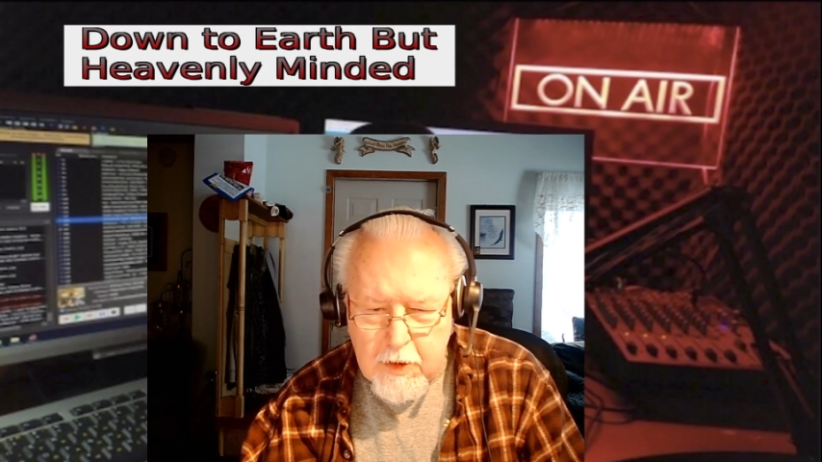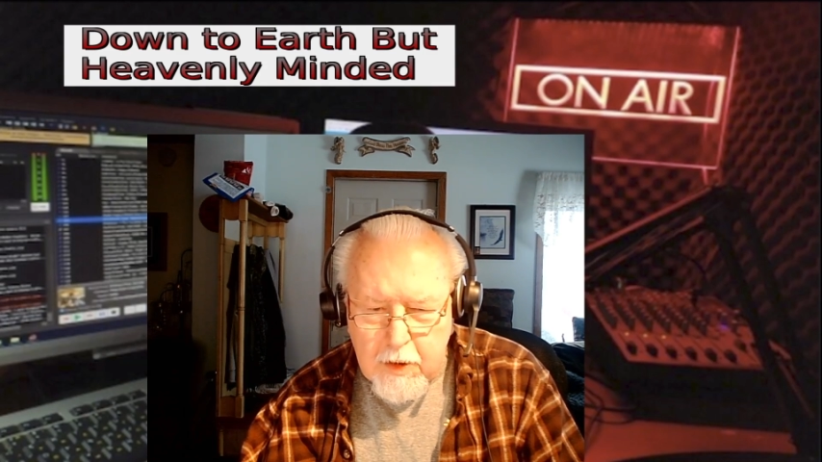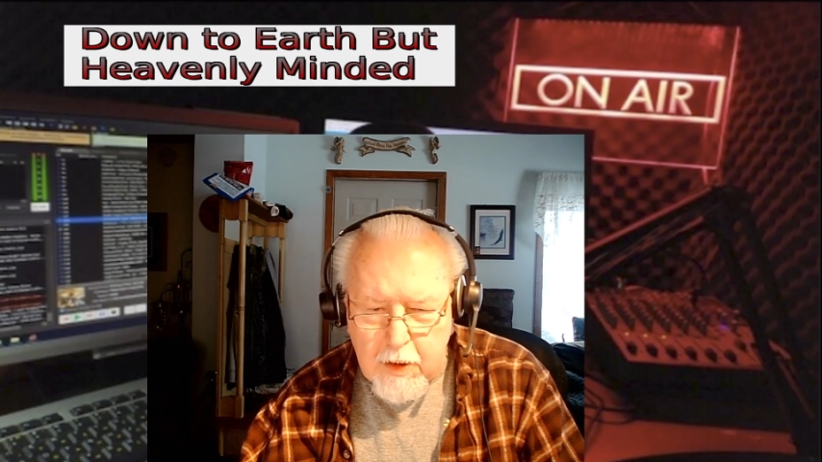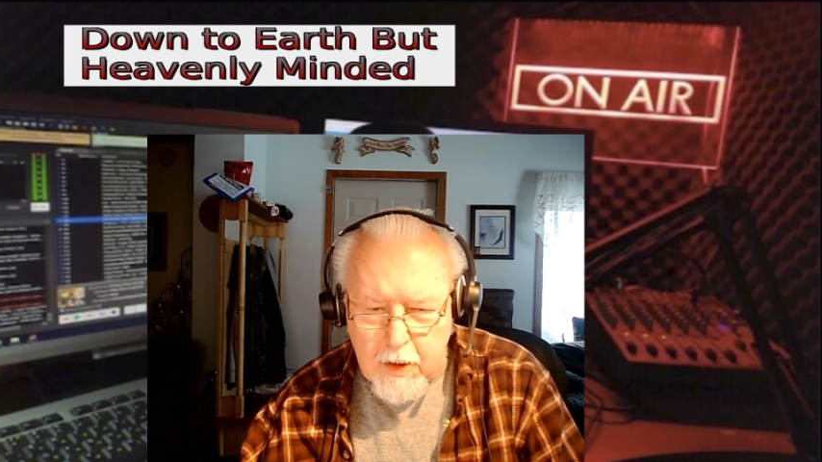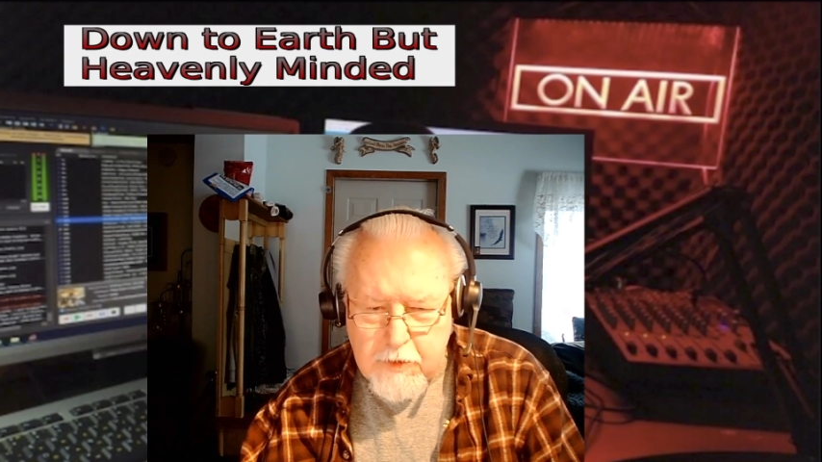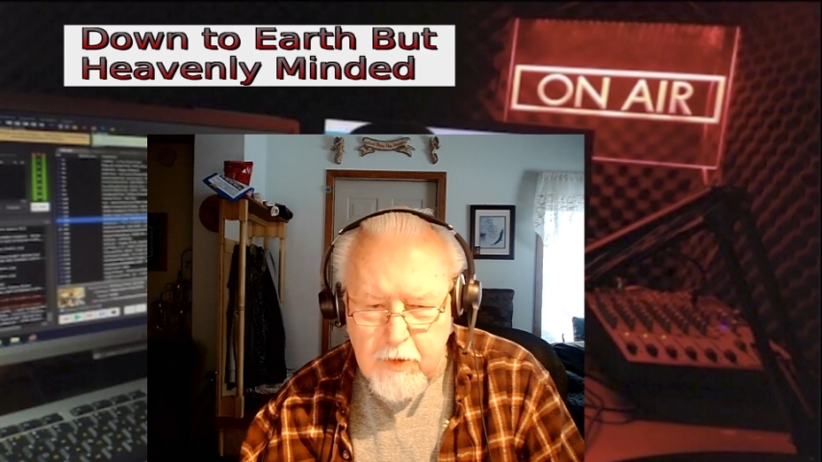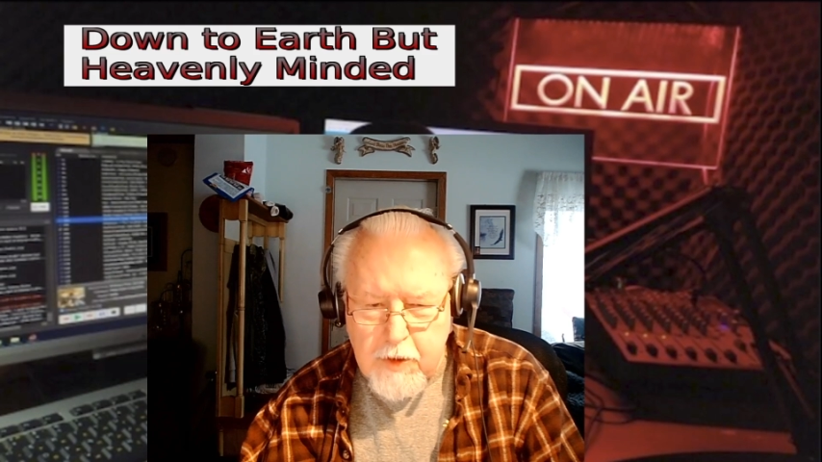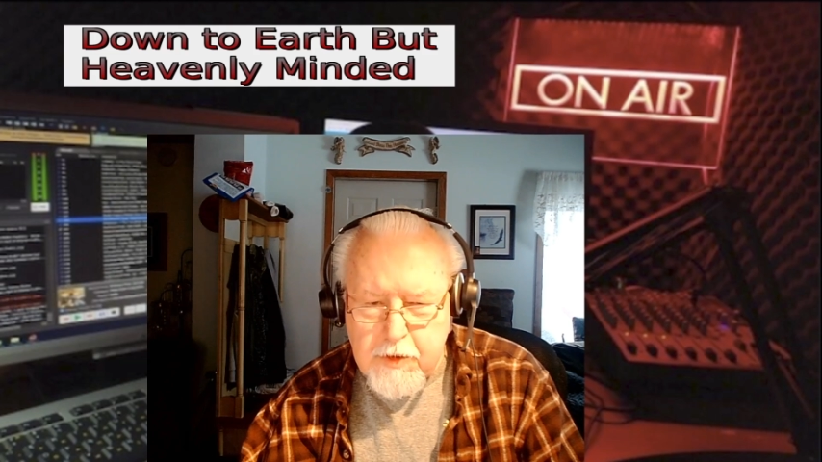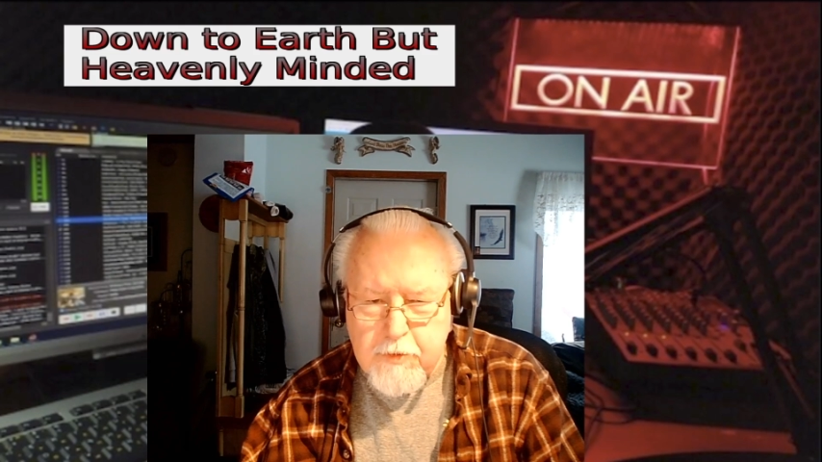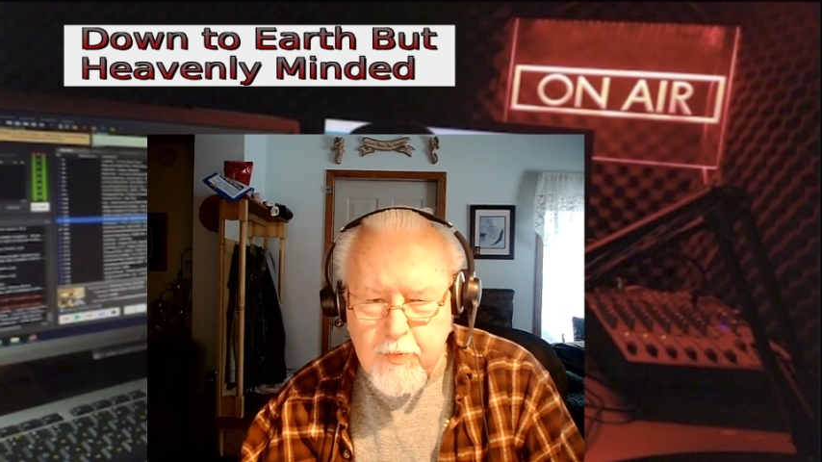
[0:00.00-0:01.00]
Uh, so I
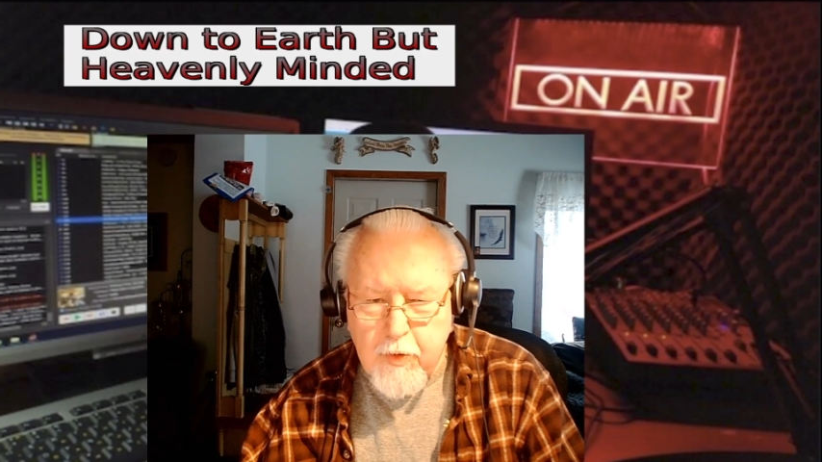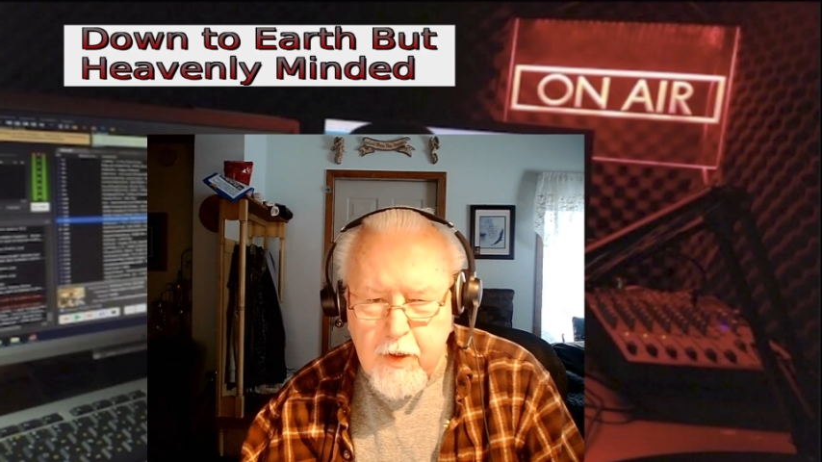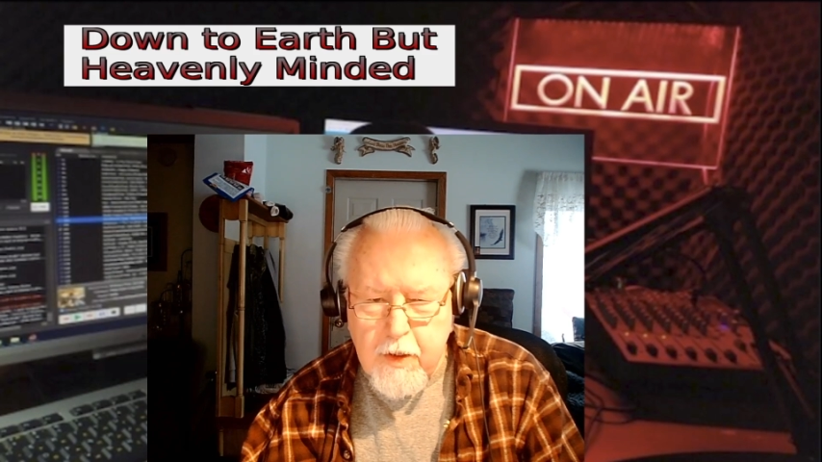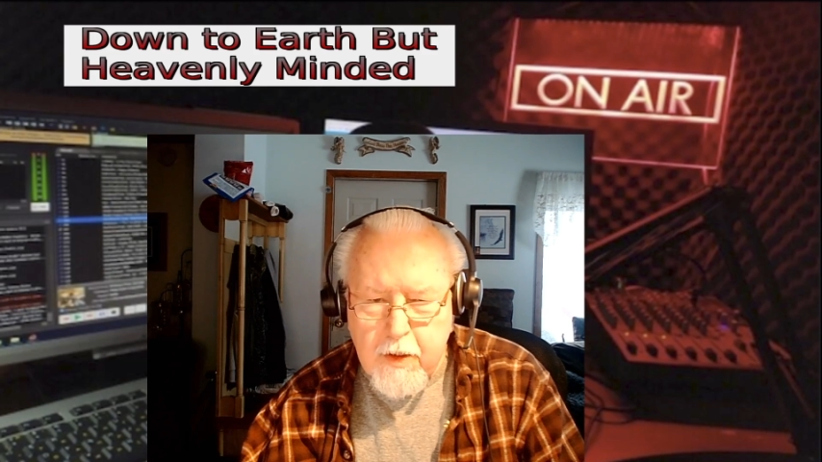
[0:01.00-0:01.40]
just pray that